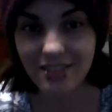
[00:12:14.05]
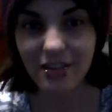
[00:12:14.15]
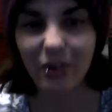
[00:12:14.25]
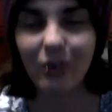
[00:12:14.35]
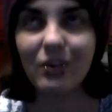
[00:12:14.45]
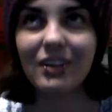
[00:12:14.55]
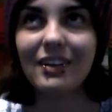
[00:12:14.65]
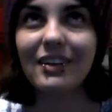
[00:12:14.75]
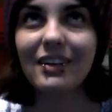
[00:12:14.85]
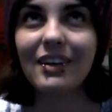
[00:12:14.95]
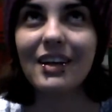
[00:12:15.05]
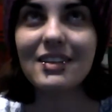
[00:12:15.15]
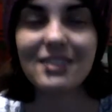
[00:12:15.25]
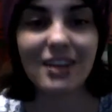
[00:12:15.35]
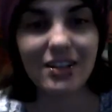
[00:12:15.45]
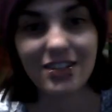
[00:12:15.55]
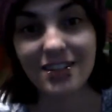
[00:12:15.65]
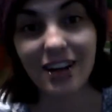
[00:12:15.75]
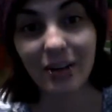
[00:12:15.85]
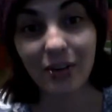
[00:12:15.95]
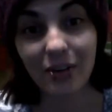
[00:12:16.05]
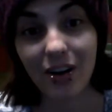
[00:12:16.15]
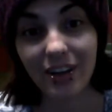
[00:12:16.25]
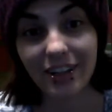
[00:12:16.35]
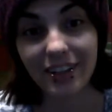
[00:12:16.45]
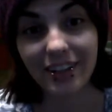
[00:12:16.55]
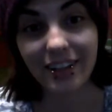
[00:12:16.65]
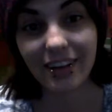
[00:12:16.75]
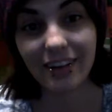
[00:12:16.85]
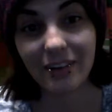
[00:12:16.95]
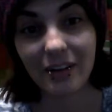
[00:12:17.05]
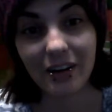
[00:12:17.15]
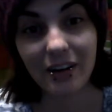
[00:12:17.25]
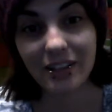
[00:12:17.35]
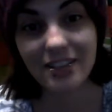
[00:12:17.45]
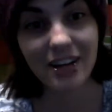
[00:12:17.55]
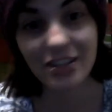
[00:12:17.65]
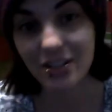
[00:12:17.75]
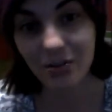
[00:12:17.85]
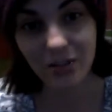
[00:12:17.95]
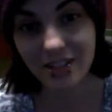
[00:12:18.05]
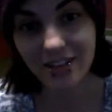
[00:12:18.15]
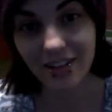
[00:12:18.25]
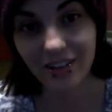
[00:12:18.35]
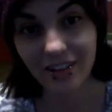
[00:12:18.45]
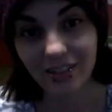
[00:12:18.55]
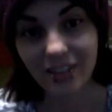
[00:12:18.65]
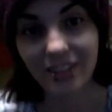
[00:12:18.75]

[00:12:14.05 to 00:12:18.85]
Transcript: So it's not just ironic, or it's not just coincidental.